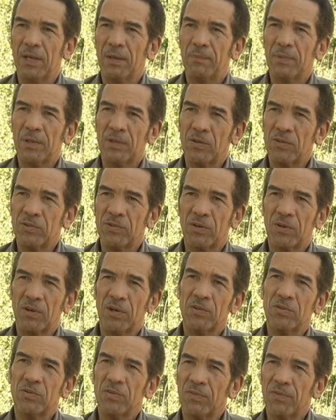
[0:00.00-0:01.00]
because you're
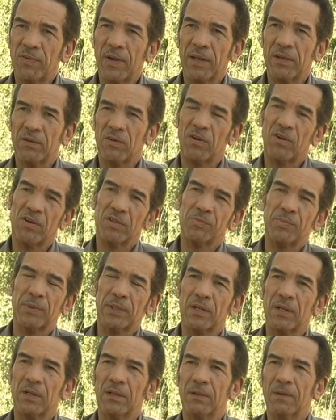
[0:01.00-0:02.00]
going to find a
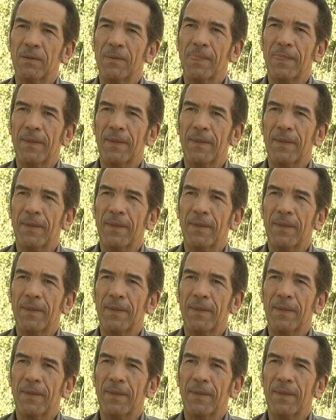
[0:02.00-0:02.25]
hospital